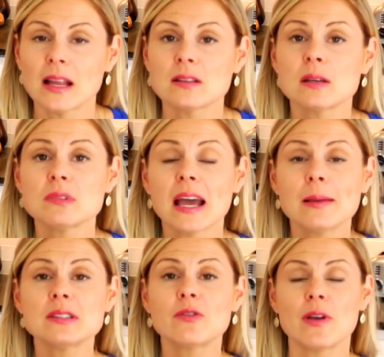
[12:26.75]
Now,
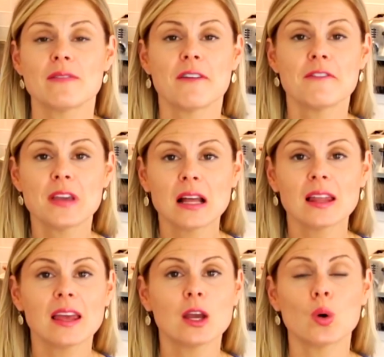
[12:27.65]
sometimes if we have a
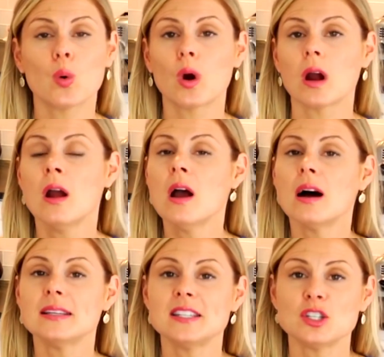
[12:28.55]
feeling or
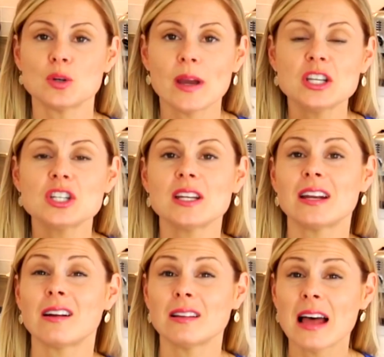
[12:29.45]
a situation
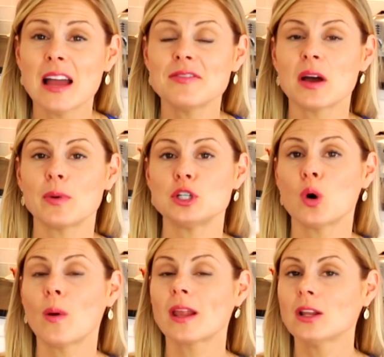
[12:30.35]
in our life that we
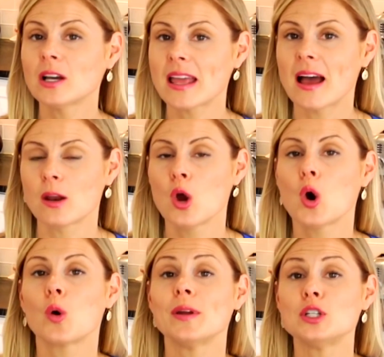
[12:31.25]
don't want to look at
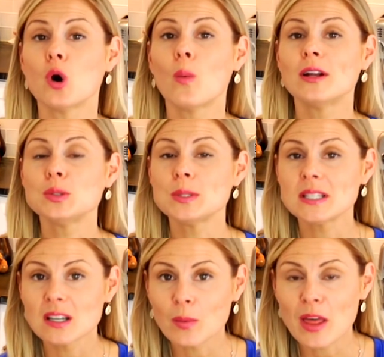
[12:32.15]
or we don't want to
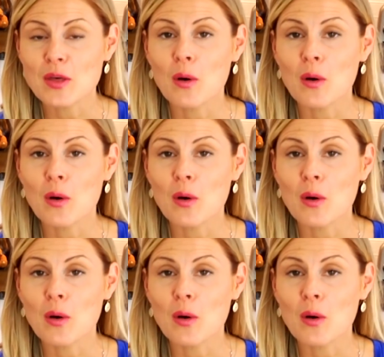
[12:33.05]
deal with,